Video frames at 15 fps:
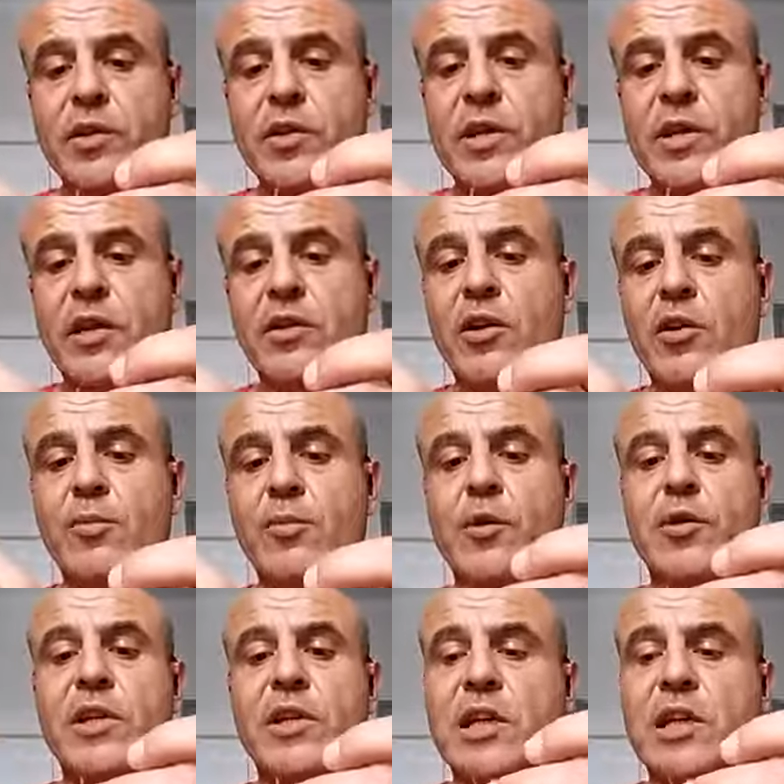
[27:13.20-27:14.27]
And not put
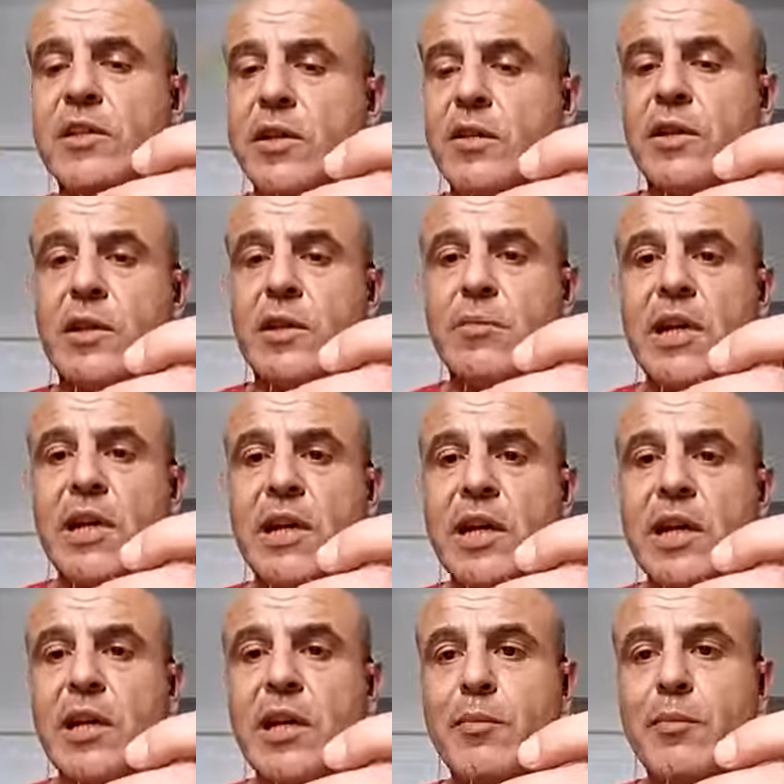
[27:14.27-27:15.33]
something in
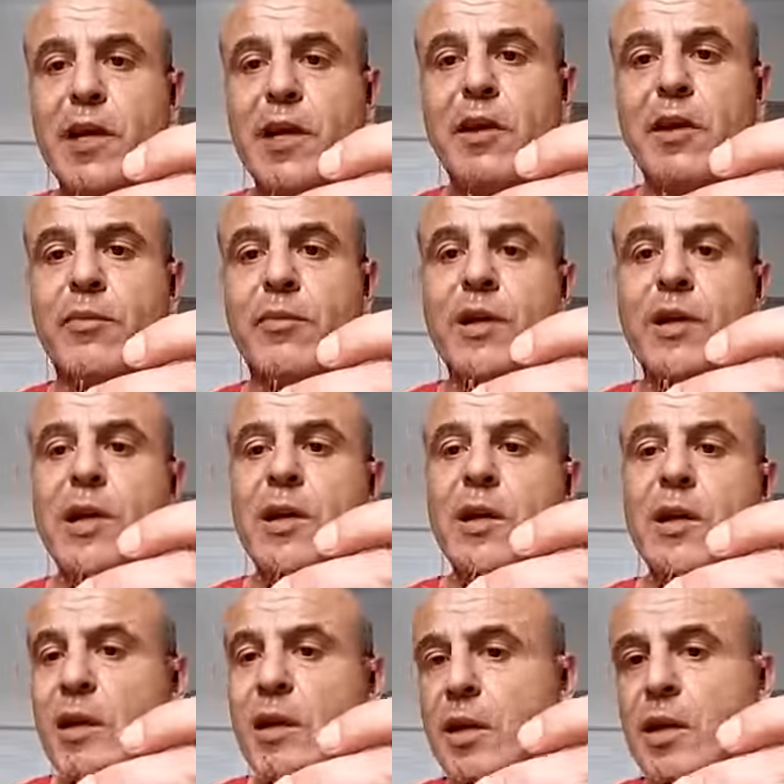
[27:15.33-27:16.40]
the middle of
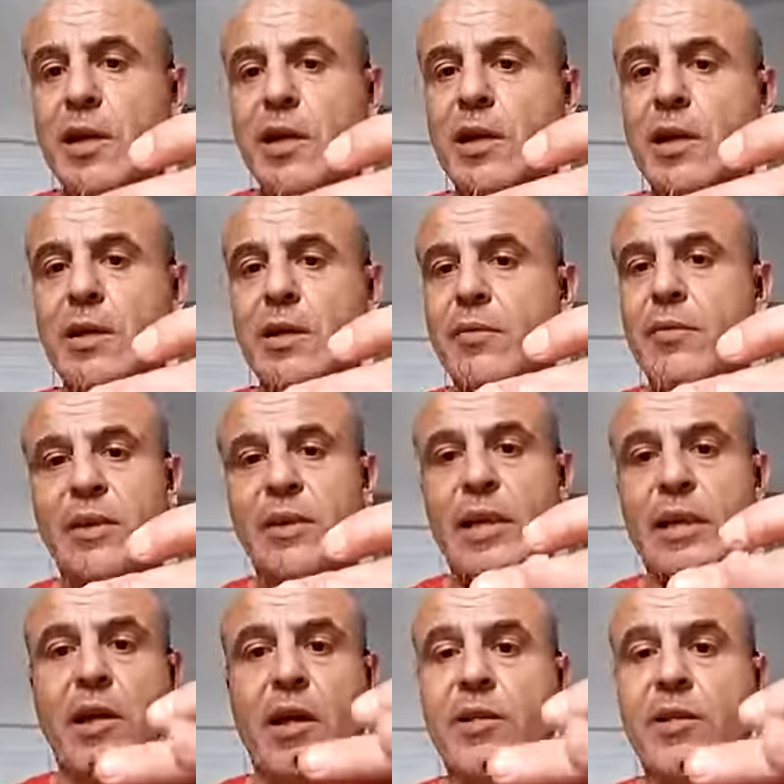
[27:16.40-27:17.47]
the
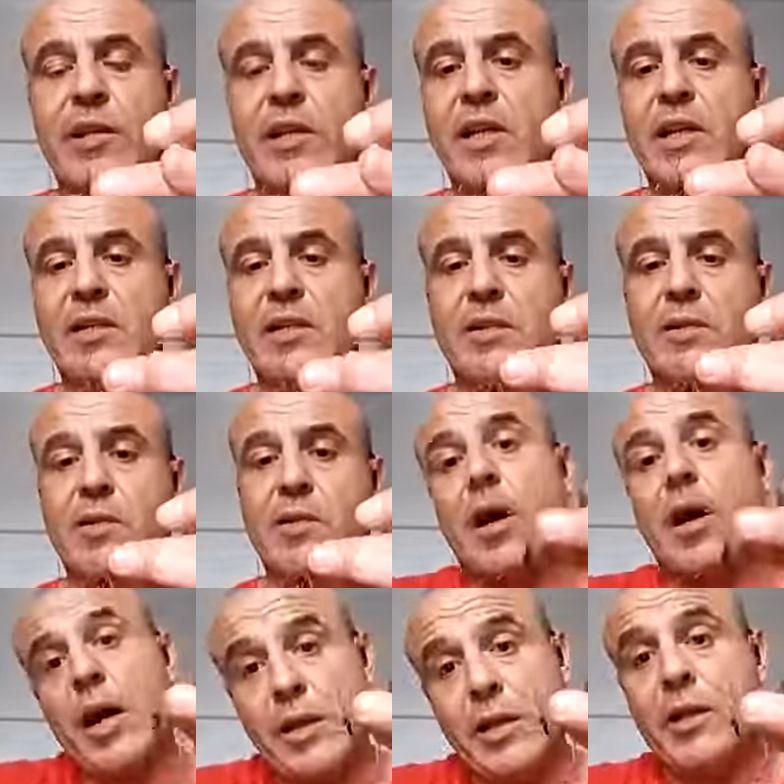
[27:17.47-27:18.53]
nothingness.
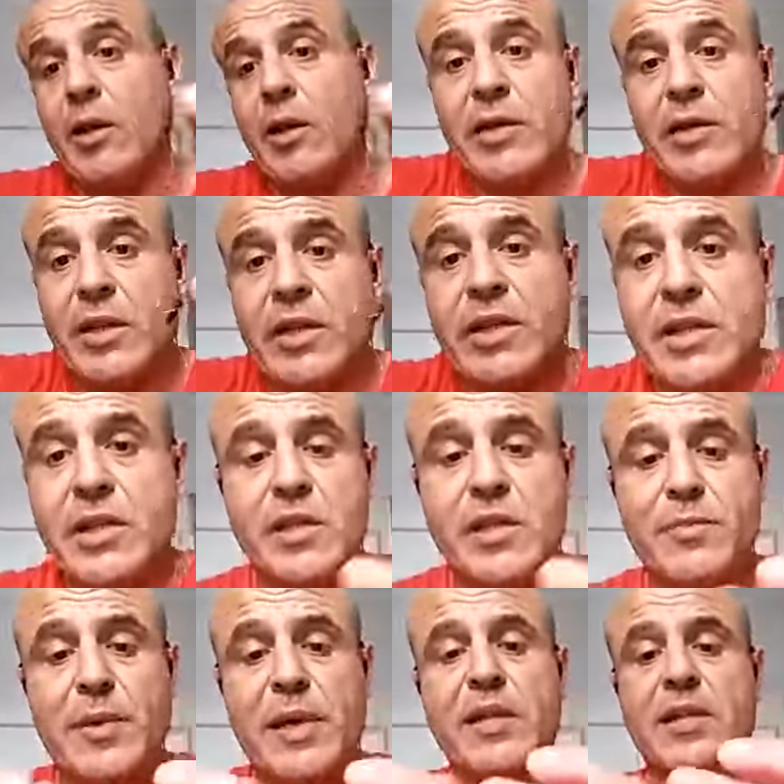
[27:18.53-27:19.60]
Nothingness is a
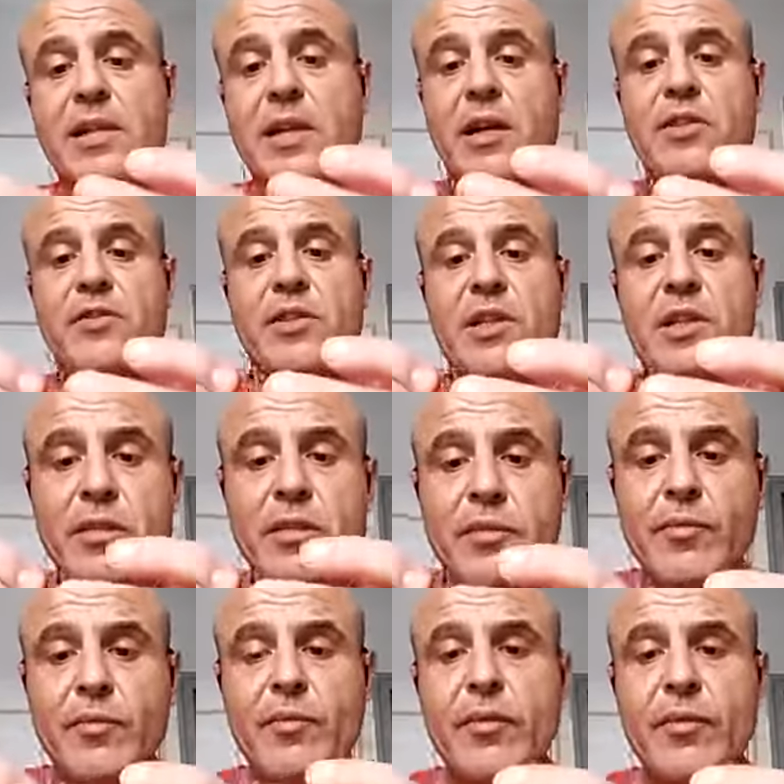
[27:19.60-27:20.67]
space, actually.
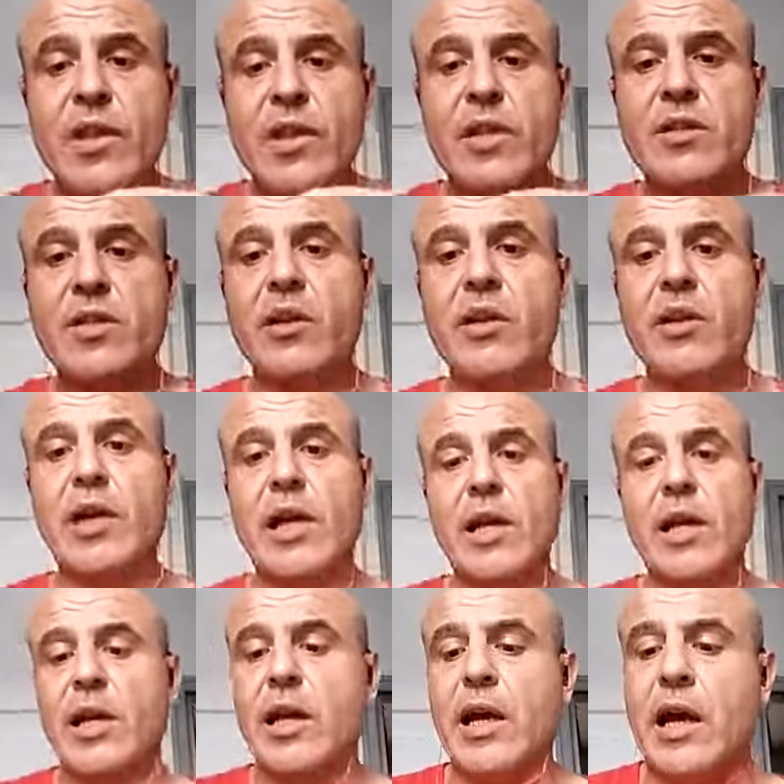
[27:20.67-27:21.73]
So
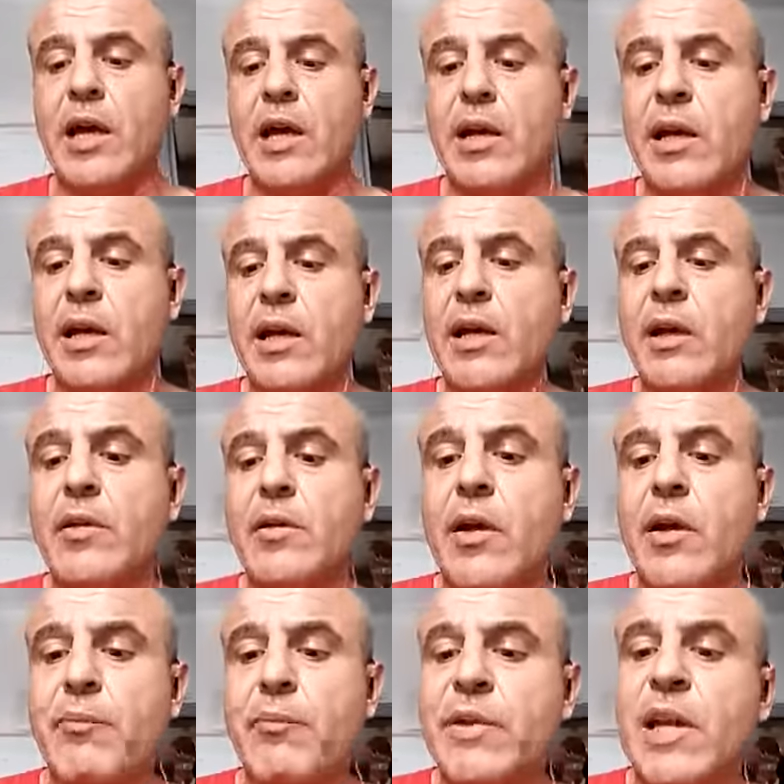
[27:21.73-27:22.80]

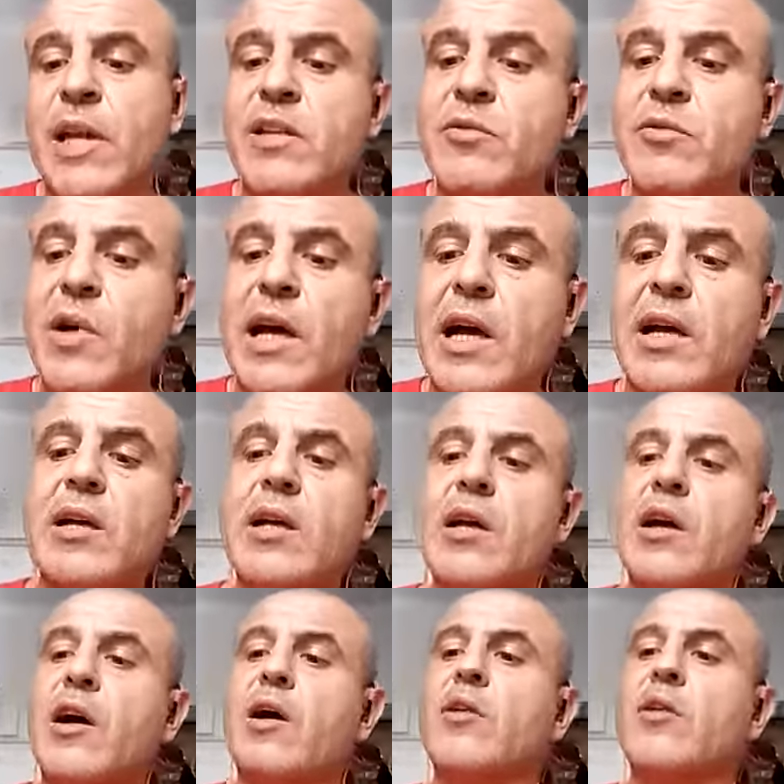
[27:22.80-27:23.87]
that's why
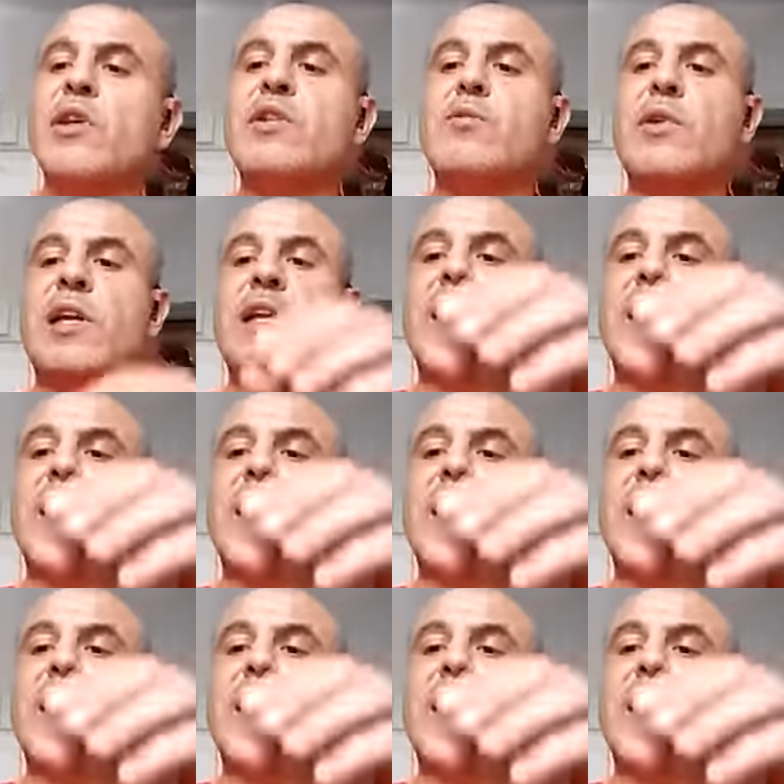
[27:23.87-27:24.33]
always we need the